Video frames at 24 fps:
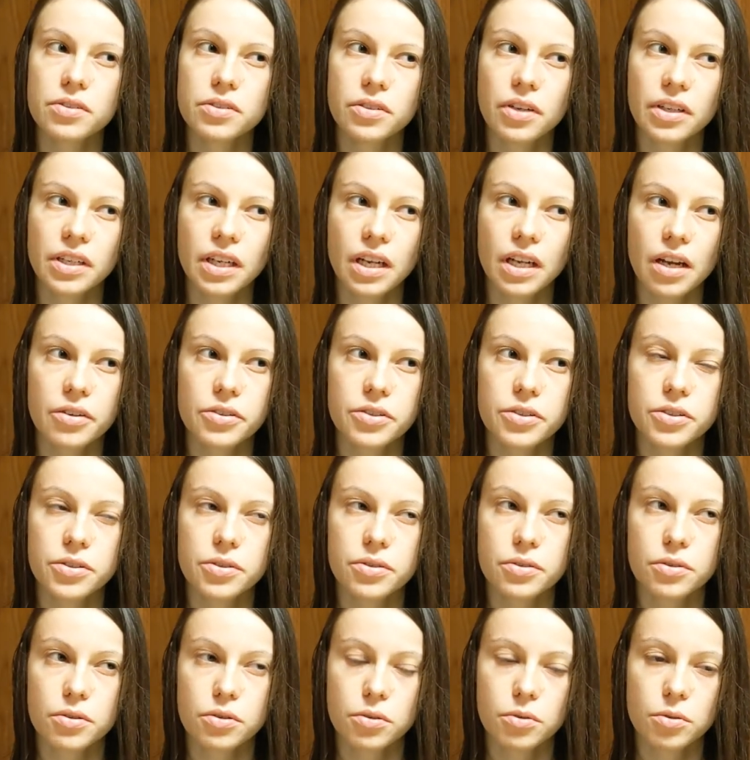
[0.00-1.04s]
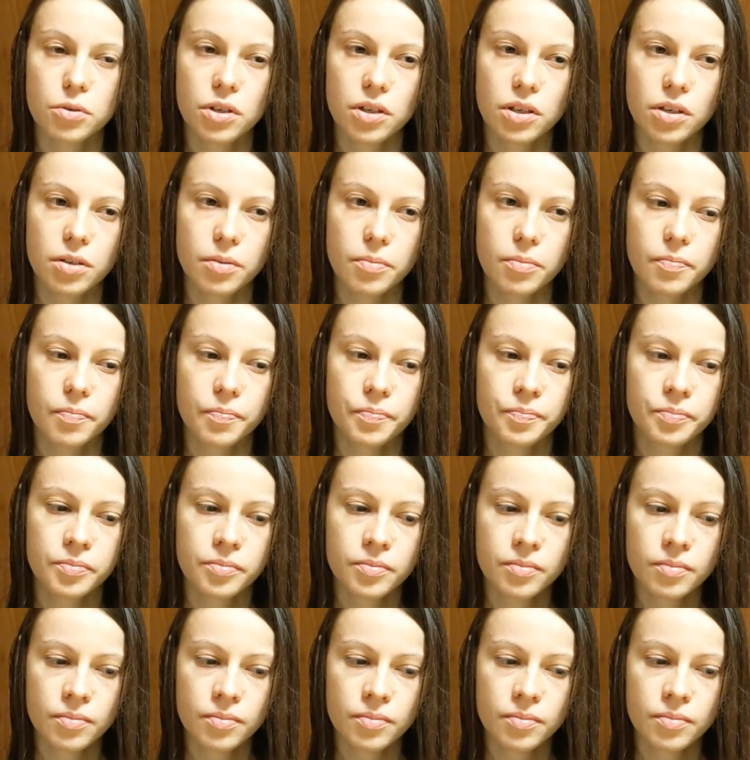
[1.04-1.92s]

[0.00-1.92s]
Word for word: You're not allowed to um,